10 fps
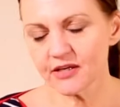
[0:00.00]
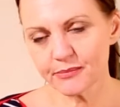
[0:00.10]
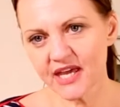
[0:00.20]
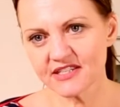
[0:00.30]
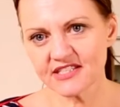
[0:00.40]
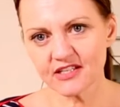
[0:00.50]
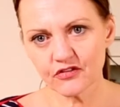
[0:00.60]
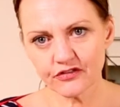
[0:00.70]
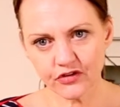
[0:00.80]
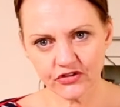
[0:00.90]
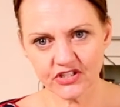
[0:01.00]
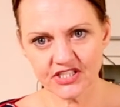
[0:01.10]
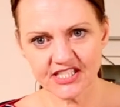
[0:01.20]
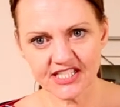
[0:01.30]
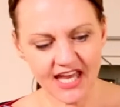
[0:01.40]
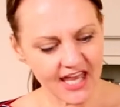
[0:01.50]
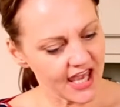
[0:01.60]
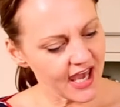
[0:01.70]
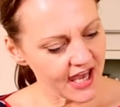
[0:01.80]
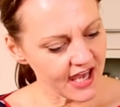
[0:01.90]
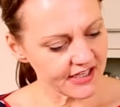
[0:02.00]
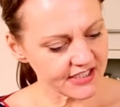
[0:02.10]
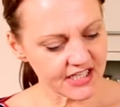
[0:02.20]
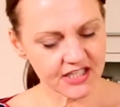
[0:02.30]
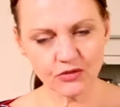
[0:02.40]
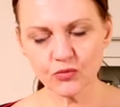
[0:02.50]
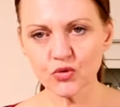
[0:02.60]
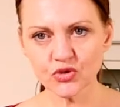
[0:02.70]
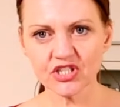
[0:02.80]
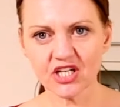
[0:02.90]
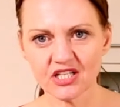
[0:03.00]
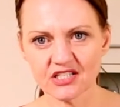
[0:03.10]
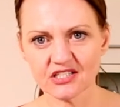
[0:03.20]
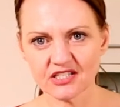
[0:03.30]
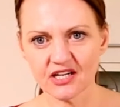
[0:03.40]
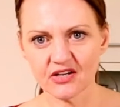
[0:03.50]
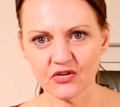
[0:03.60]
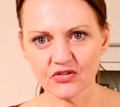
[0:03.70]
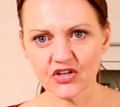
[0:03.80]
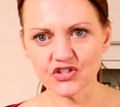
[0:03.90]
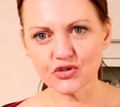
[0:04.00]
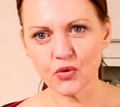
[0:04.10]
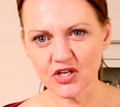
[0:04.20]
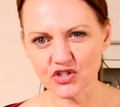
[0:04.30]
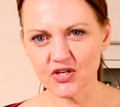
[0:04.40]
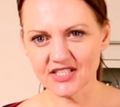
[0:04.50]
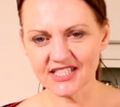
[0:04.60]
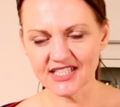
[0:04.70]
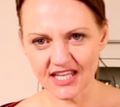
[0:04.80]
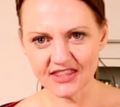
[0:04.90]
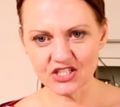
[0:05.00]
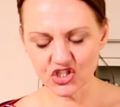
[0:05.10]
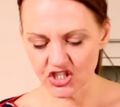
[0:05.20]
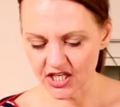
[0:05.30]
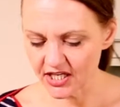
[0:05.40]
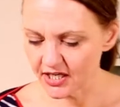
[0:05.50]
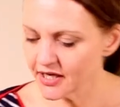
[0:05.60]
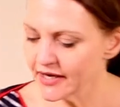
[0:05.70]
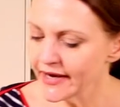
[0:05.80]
at painting on fondant today and in the watercolour style that's quite trendy again this year.